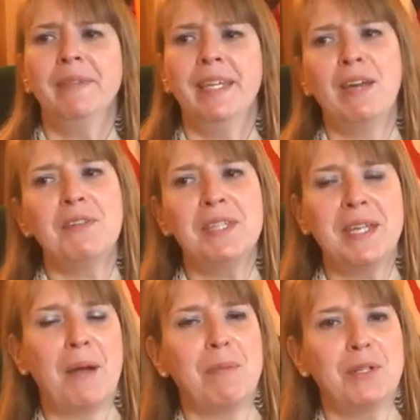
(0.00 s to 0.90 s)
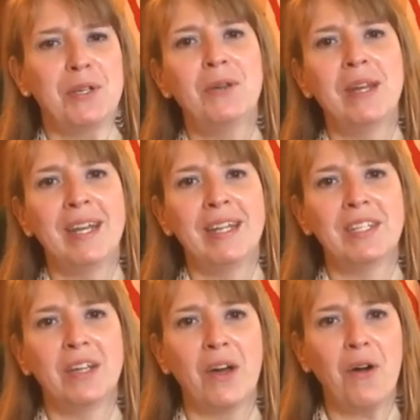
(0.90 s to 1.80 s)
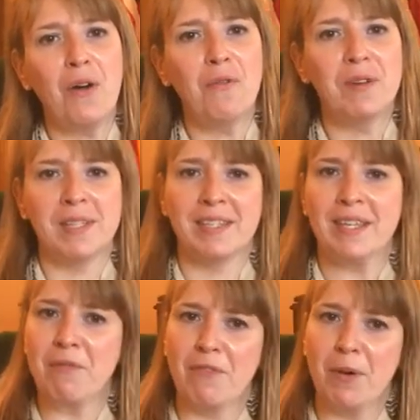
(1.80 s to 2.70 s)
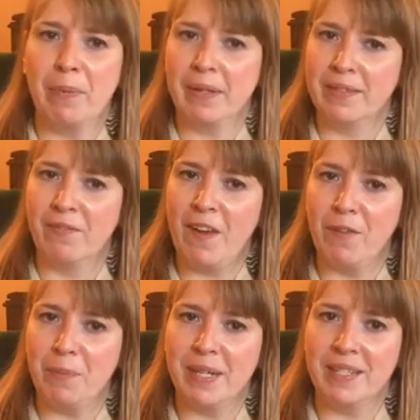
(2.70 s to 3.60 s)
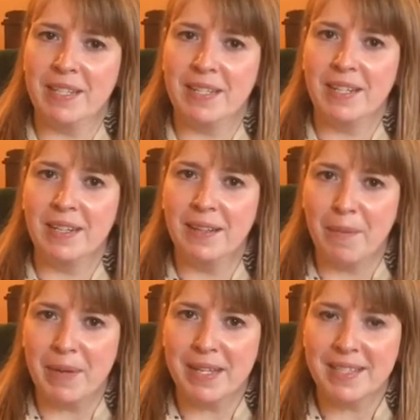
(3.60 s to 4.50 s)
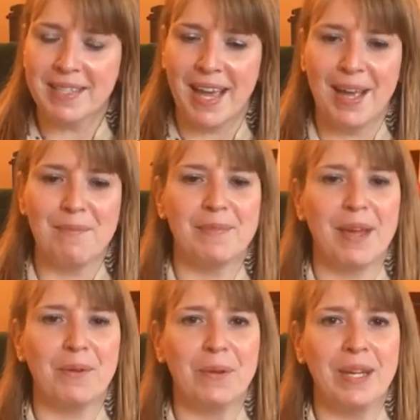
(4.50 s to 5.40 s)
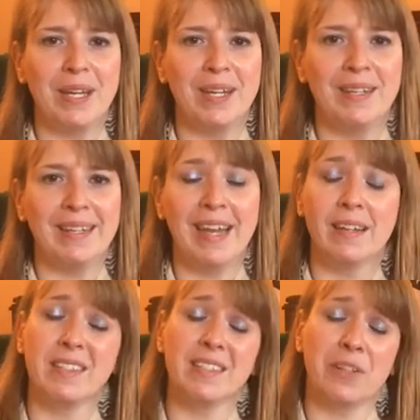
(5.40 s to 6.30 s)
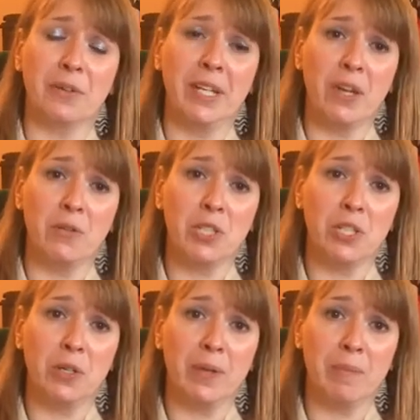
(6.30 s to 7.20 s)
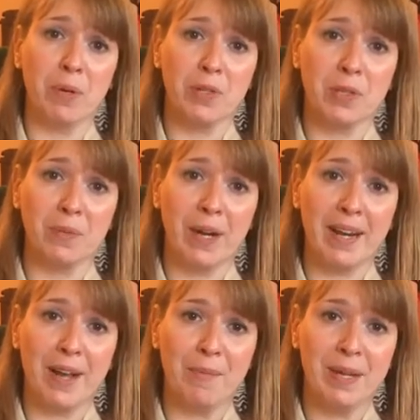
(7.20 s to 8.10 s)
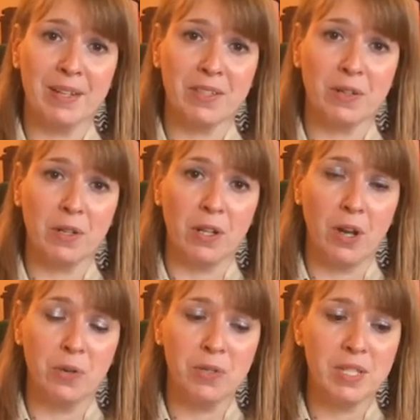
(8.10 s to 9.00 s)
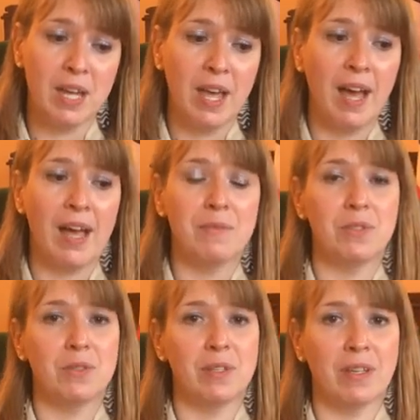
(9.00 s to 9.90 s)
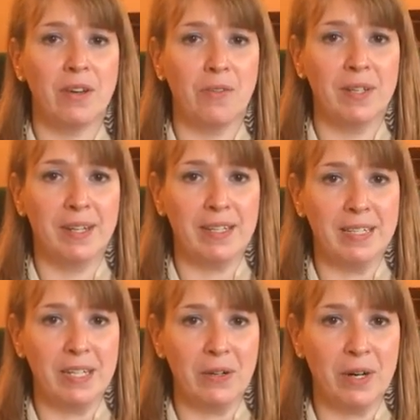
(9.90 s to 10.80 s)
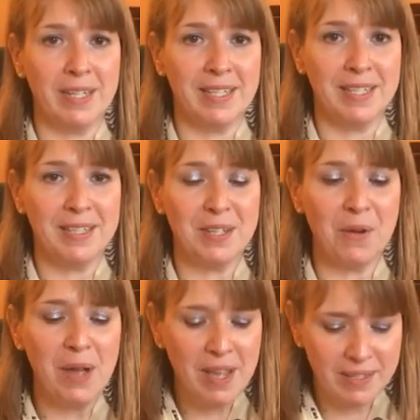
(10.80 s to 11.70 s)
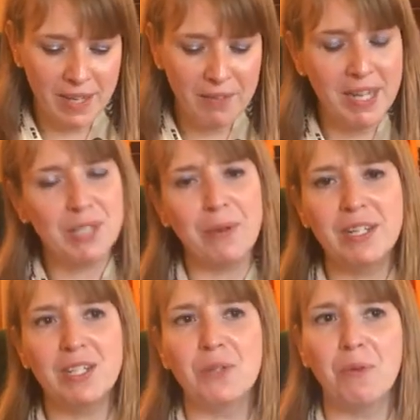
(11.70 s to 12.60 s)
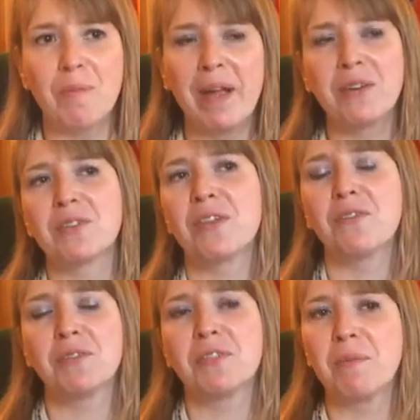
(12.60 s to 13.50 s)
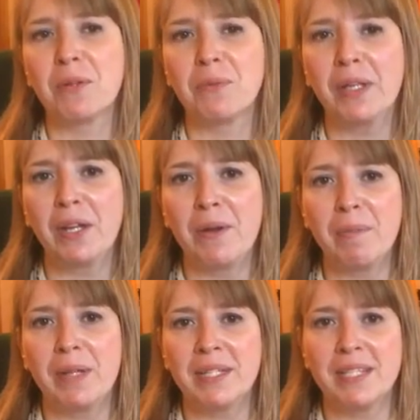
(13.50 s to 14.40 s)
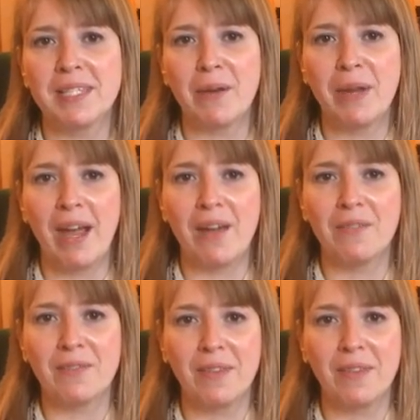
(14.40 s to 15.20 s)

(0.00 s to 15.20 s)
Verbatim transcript: give us the opportunity to go visit some of our favorite places in Columbus um, that we can't necessarily go to in person right now because they're closed um, due to the COVID-19 crisis. So it's kind of a nice way to remind ourselves of some of the really great places that we have